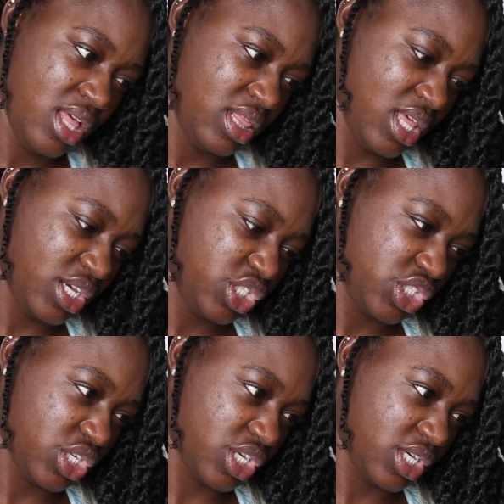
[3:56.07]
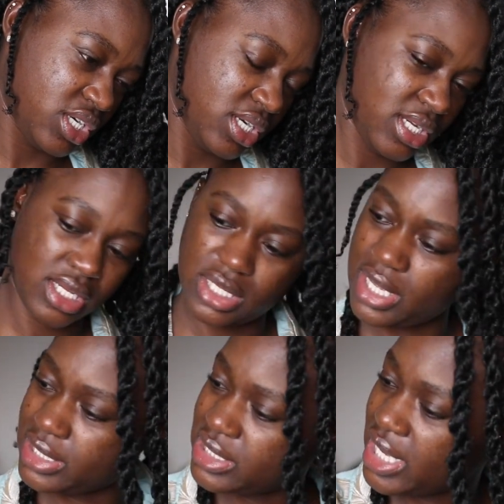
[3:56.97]
luxury
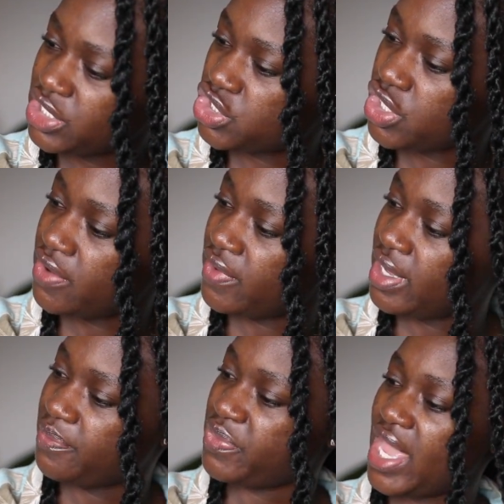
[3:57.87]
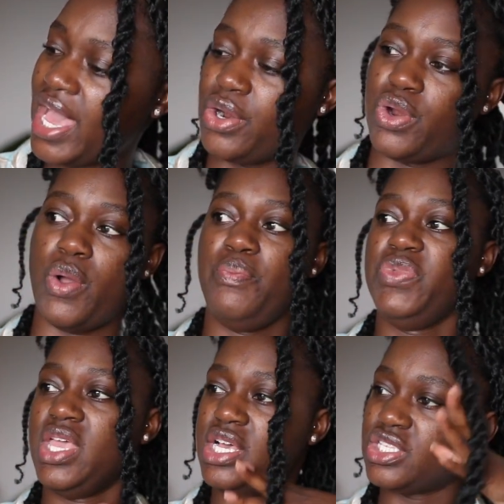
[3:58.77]
and texture of it. I don't know.
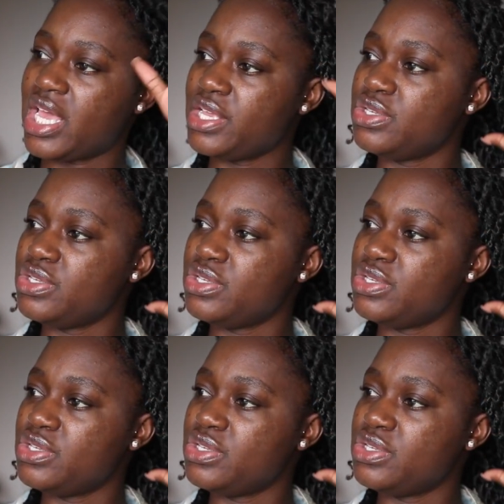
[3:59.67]
So I